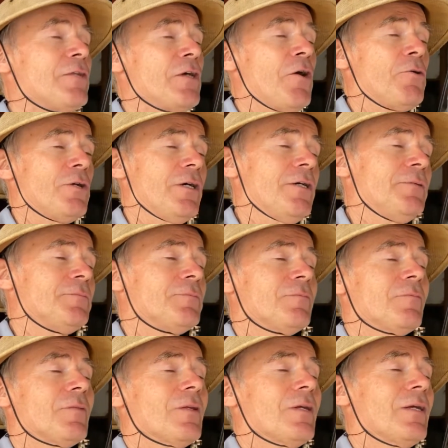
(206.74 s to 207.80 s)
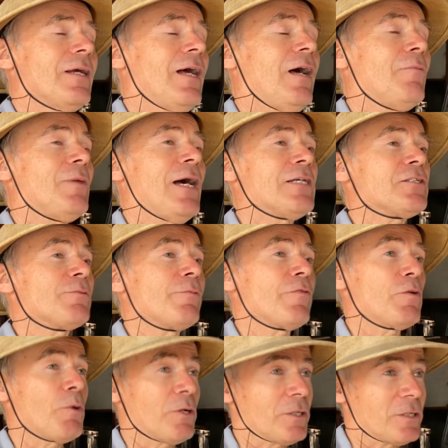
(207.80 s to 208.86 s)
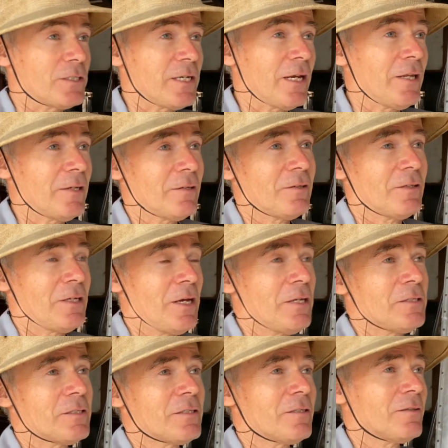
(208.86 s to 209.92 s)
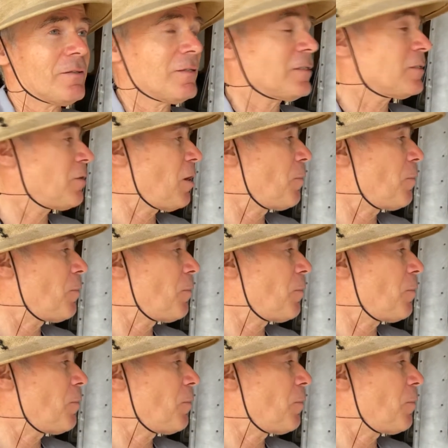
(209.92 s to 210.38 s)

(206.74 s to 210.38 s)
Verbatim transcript: the owner, um, asked him if he wanted to sell it. Yes, so